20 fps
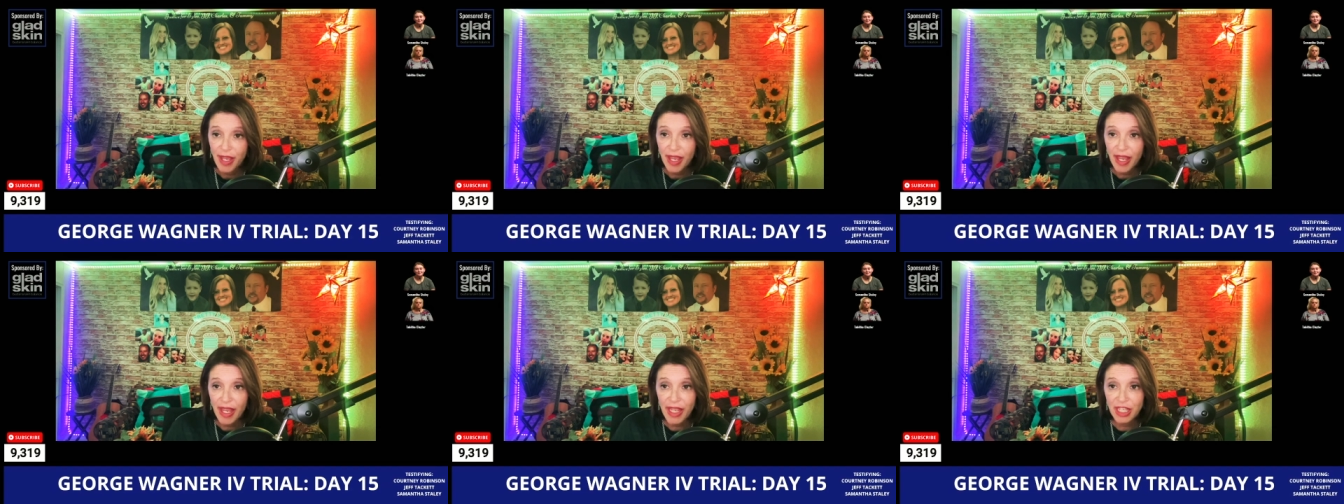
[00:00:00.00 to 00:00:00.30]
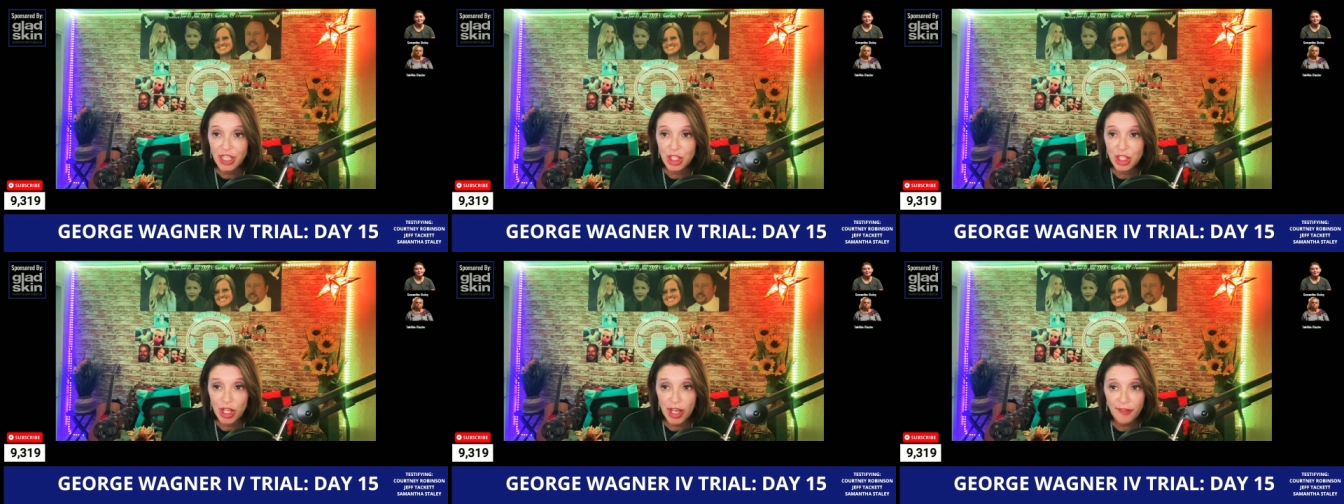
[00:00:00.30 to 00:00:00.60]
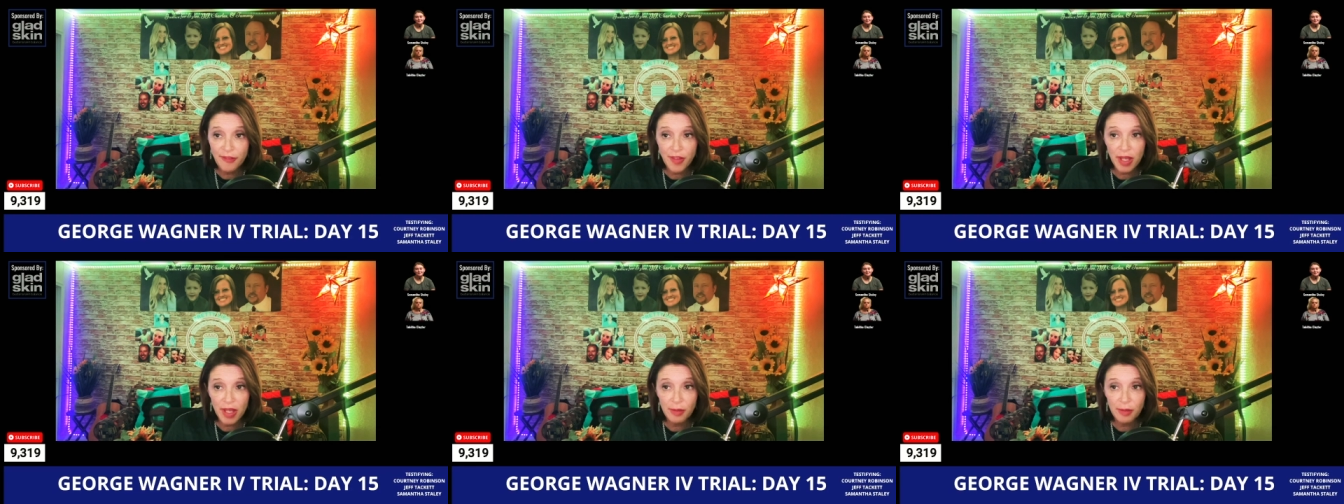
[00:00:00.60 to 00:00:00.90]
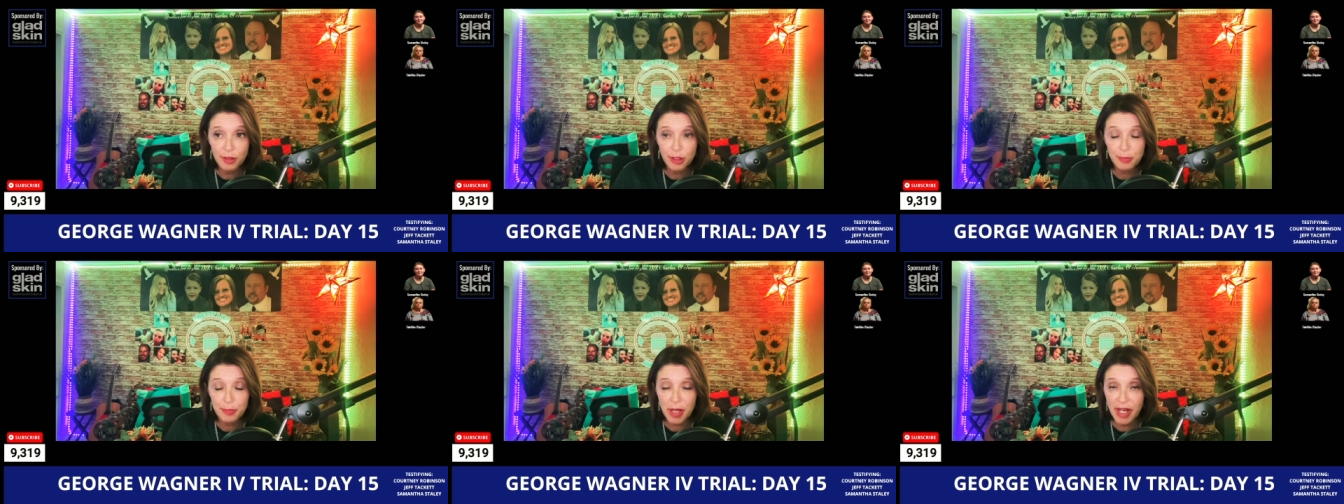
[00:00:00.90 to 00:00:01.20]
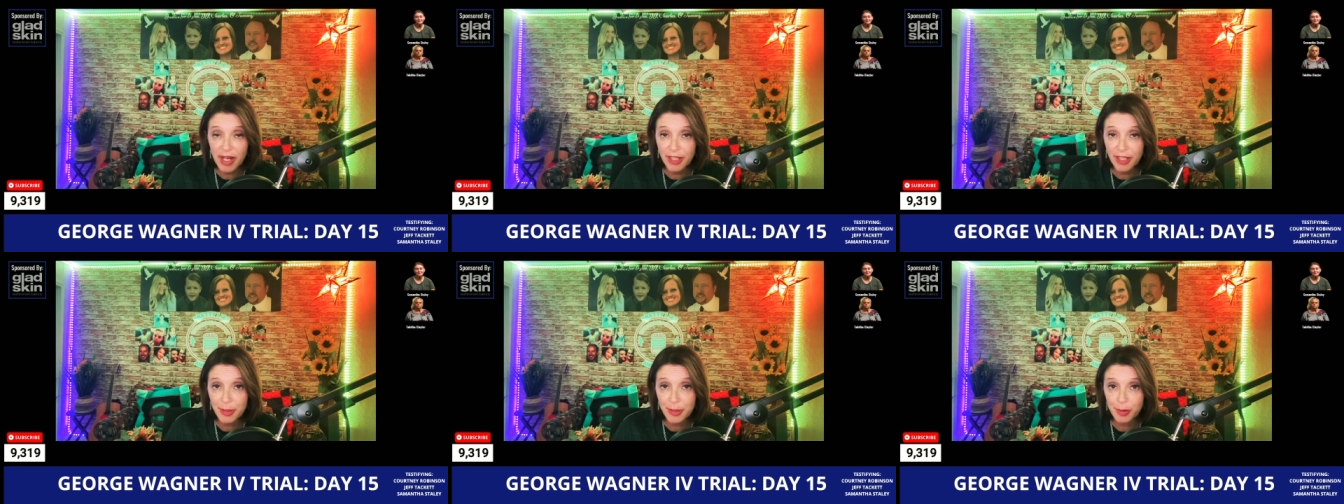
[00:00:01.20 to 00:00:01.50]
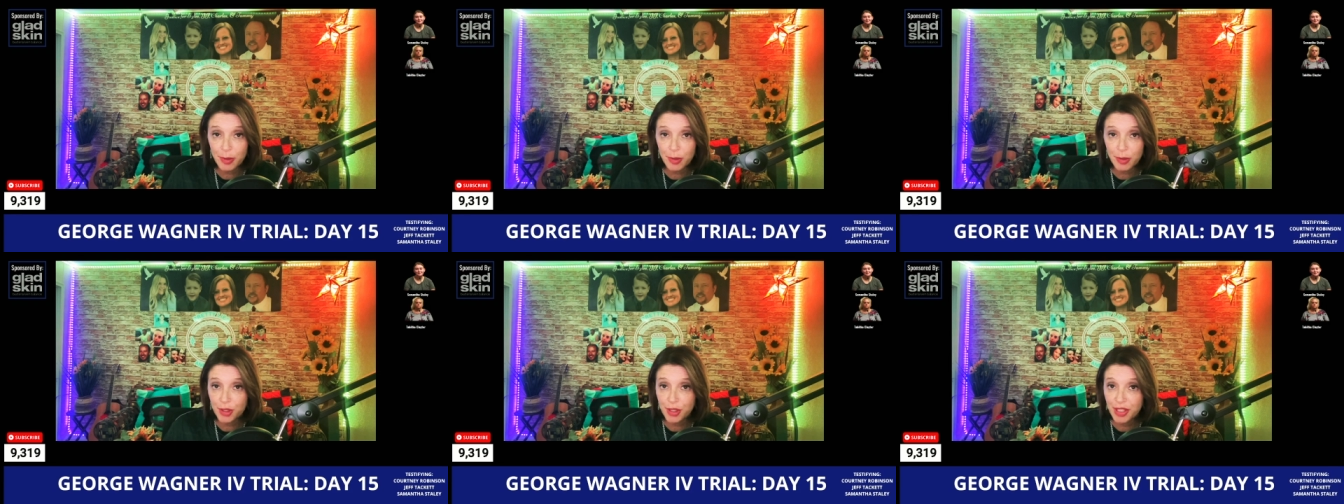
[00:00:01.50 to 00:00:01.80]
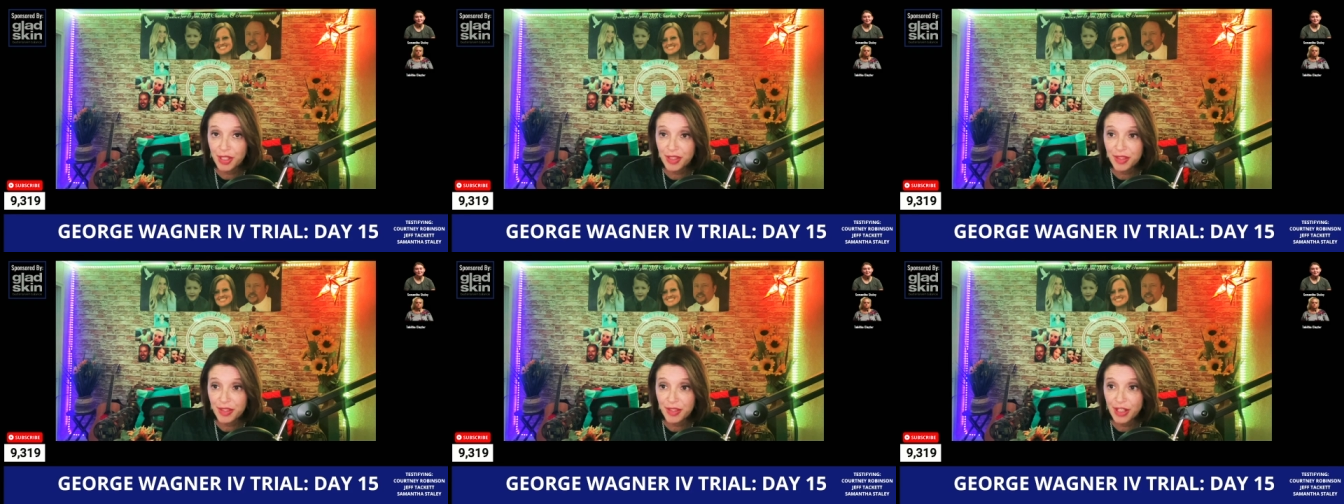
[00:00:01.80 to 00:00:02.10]
And Jeff thought it was possible
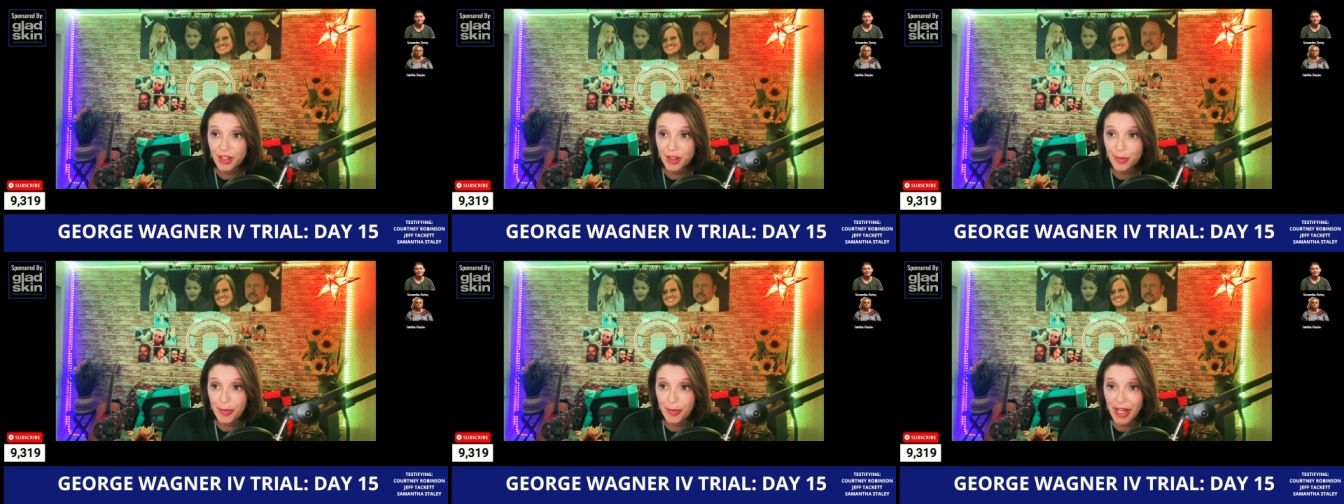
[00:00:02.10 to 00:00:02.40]
Chris Sr.